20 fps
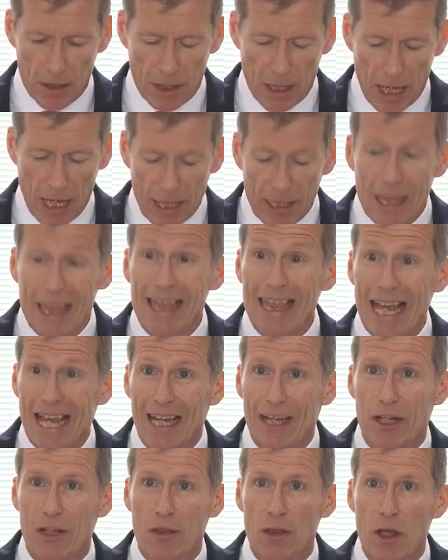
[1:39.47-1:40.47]
and
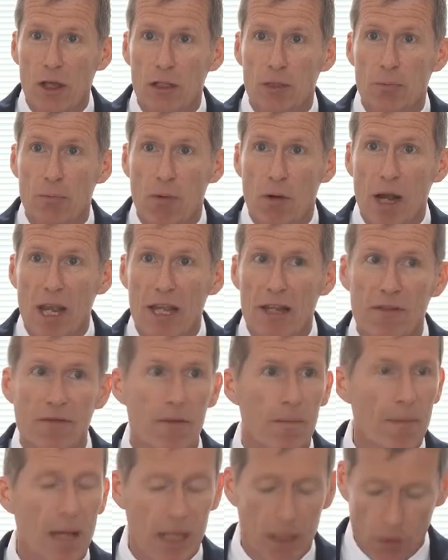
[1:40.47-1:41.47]
thank those
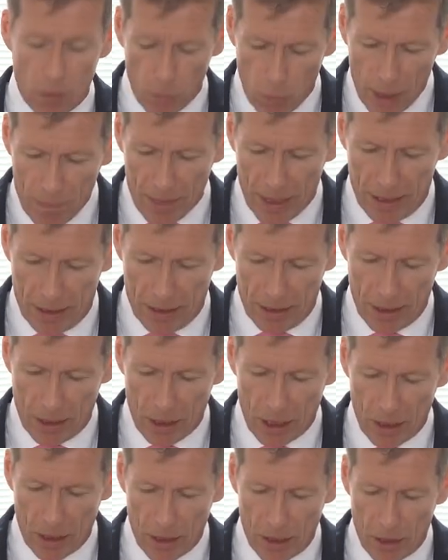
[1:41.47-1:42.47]
brave men and women
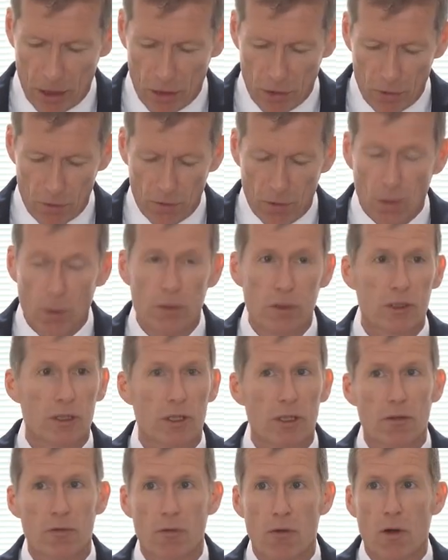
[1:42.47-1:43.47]
who fought
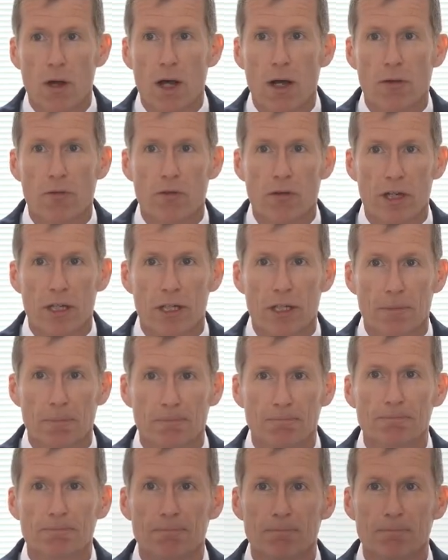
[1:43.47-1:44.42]
for our freedom.